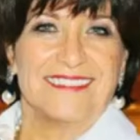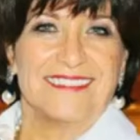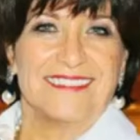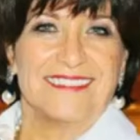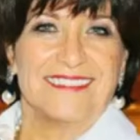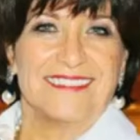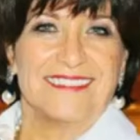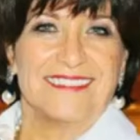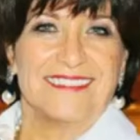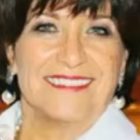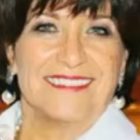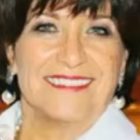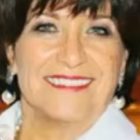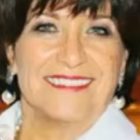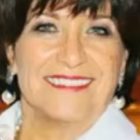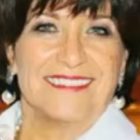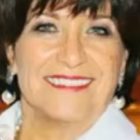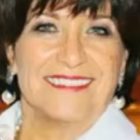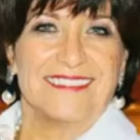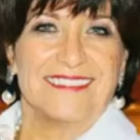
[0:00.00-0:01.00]

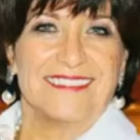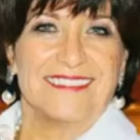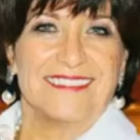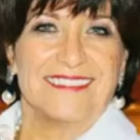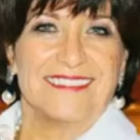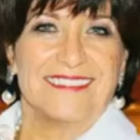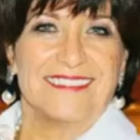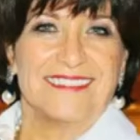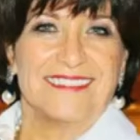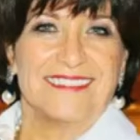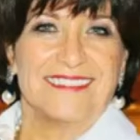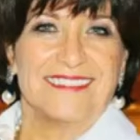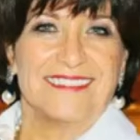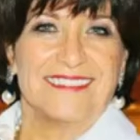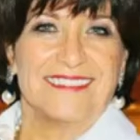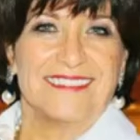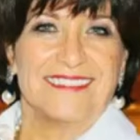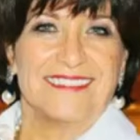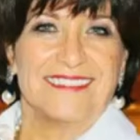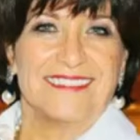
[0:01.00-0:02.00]

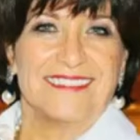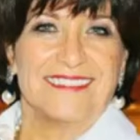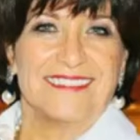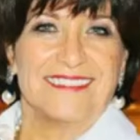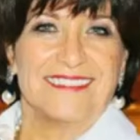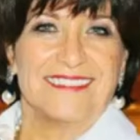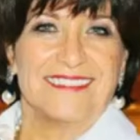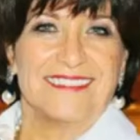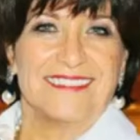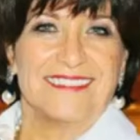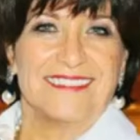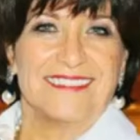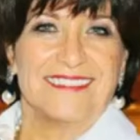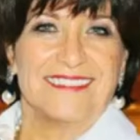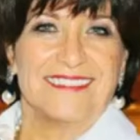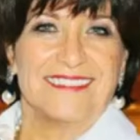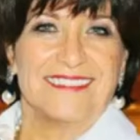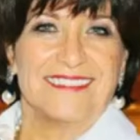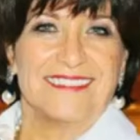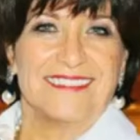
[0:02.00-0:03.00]

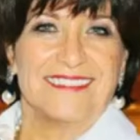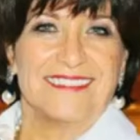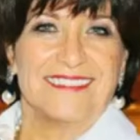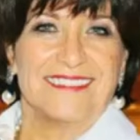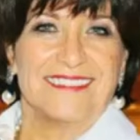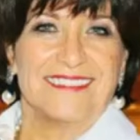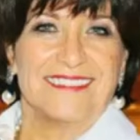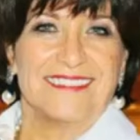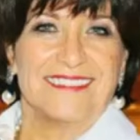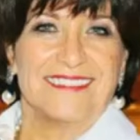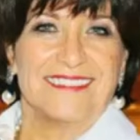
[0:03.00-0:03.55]
(no lip movement)